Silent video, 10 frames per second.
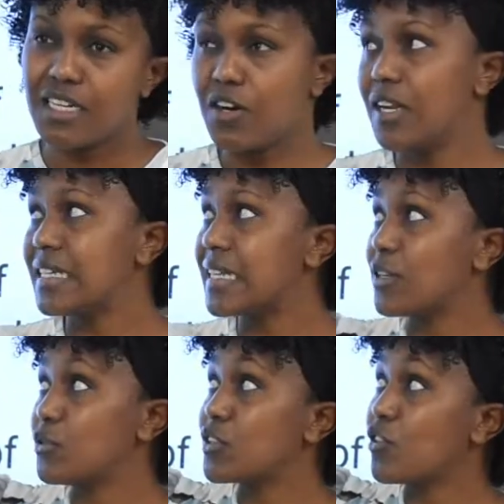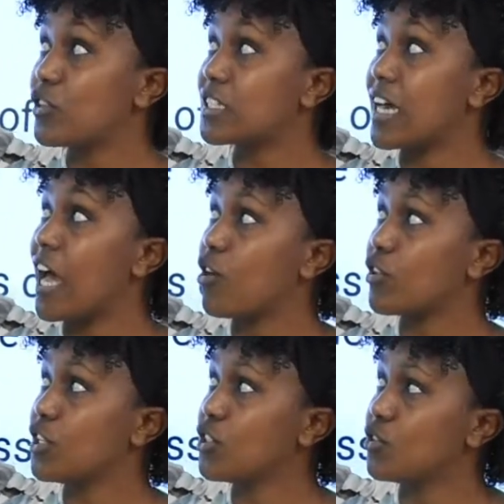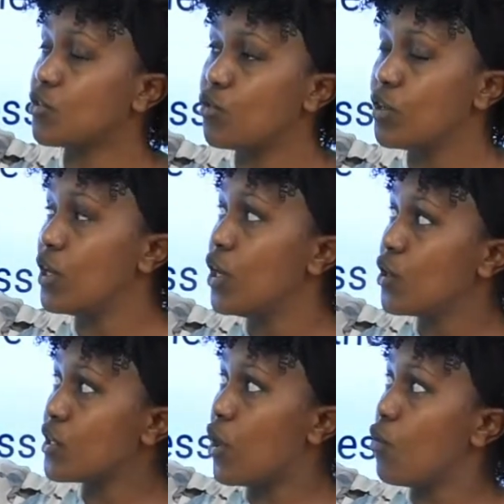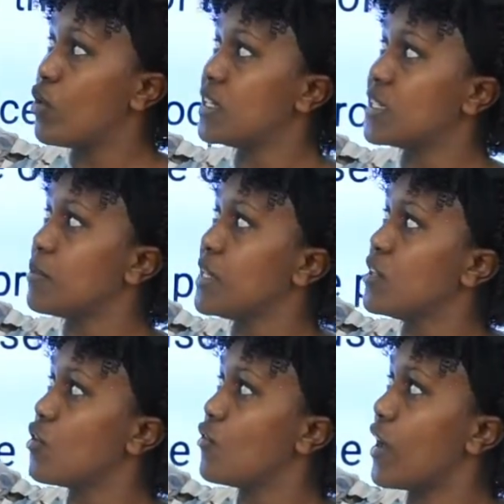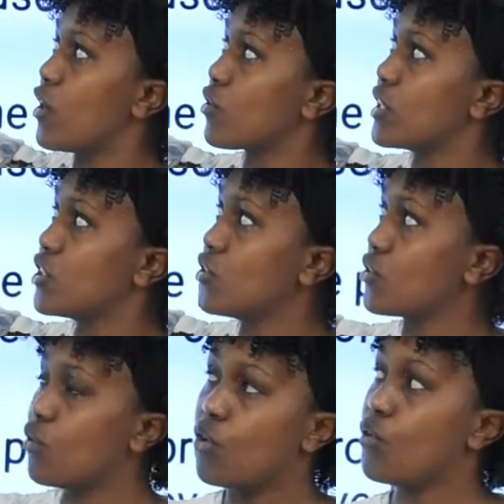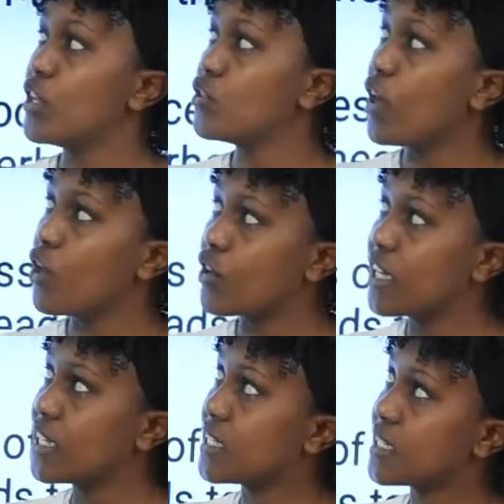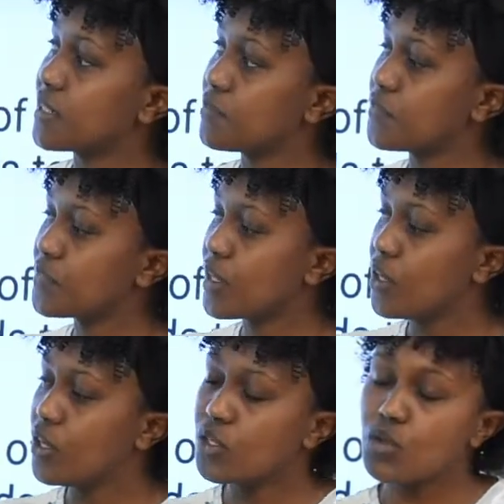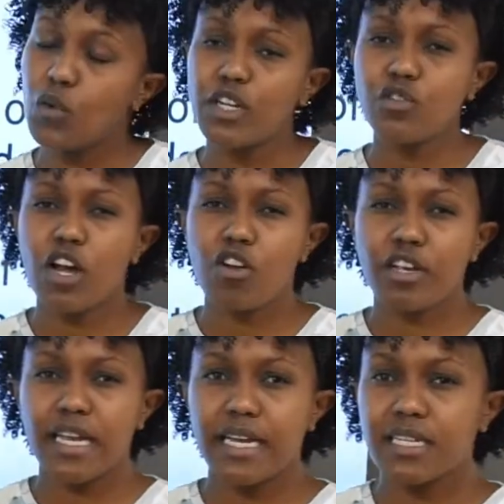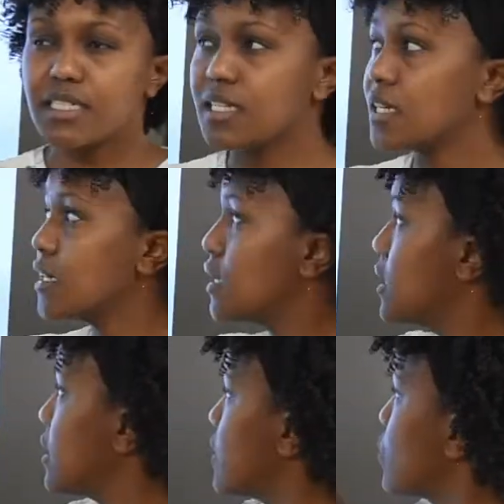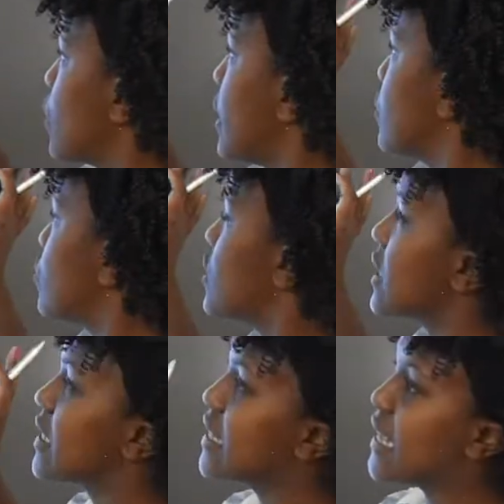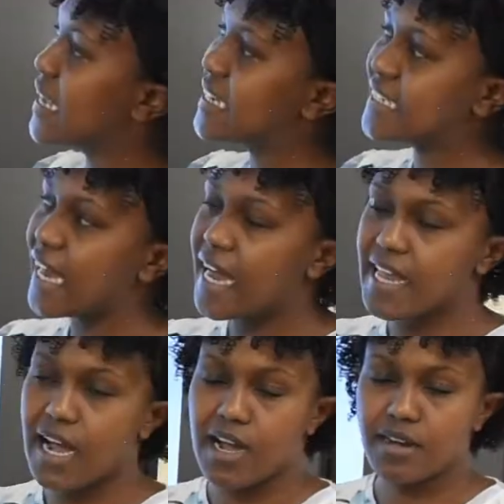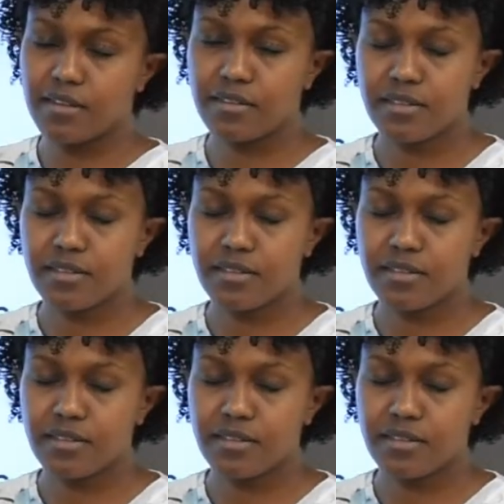Now let's start with cost allocation. Now, what is the meaning of allocation, or when you allocate? So when you allocate, it is where you take the entire